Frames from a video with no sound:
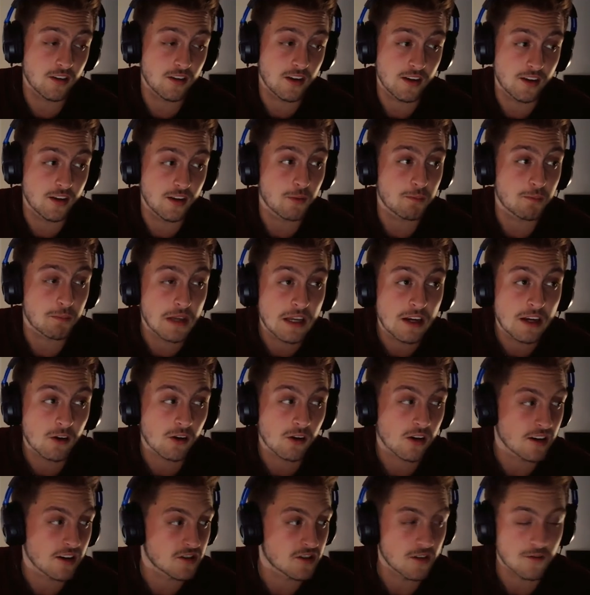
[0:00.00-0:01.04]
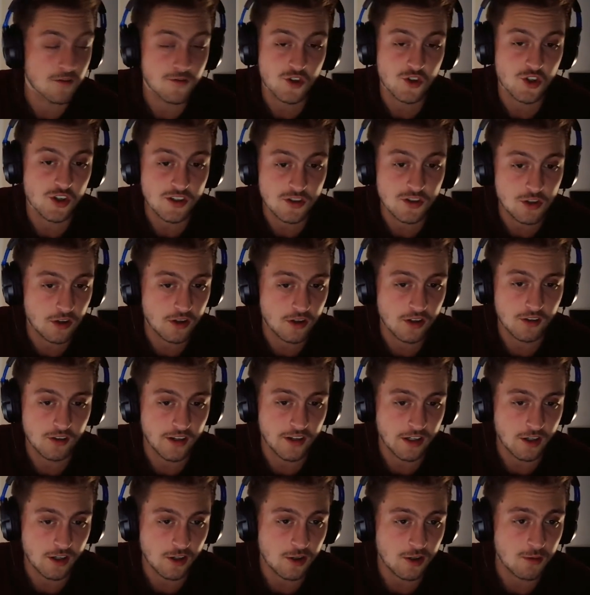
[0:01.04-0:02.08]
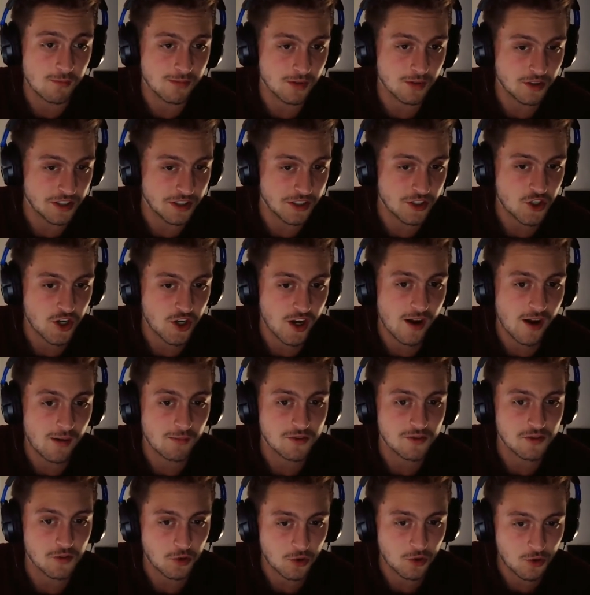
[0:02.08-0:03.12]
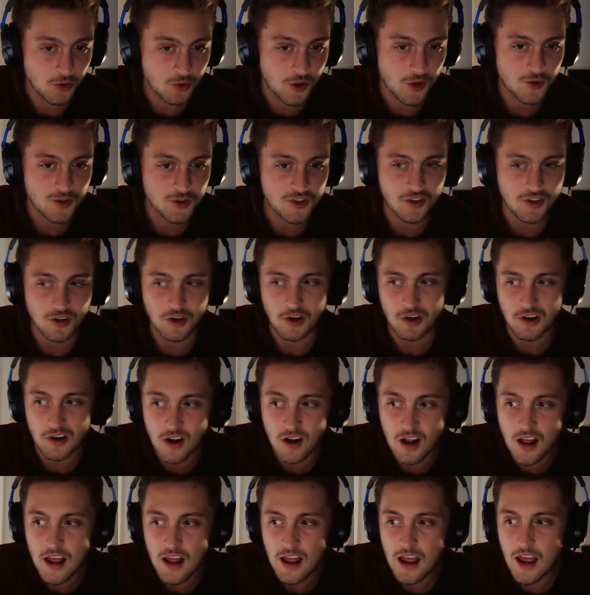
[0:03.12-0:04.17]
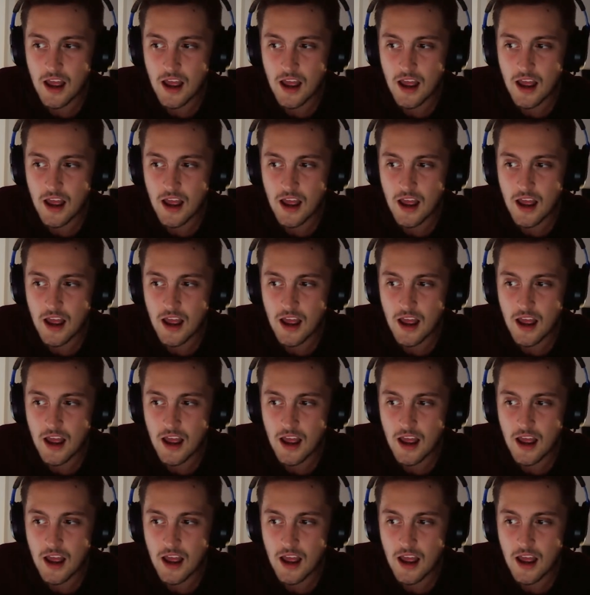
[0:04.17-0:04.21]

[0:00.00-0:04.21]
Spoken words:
it appeared as if she took it like a complete champ. So kudos to her.